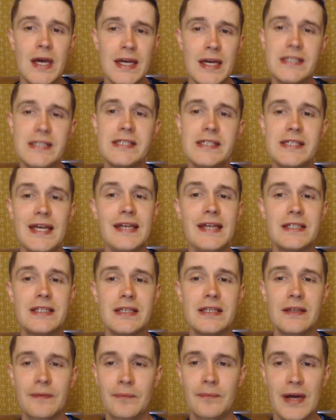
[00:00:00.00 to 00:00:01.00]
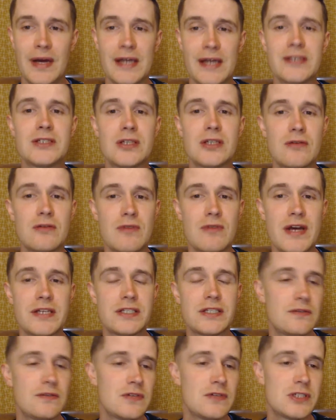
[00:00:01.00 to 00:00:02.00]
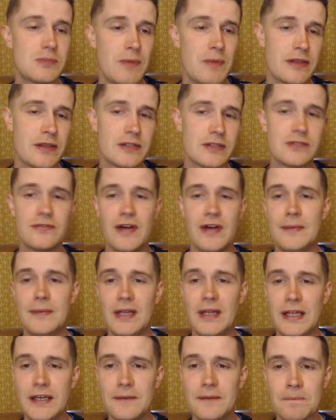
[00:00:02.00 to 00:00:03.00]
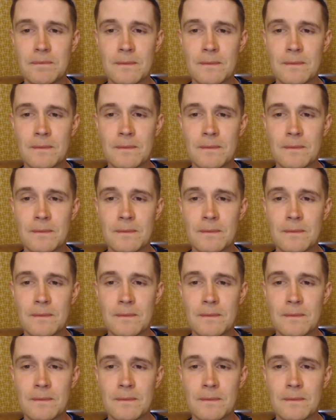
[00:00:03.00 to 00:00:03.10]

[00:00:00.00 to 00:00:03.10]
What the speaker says: He said to them and to the rest of his mother's family,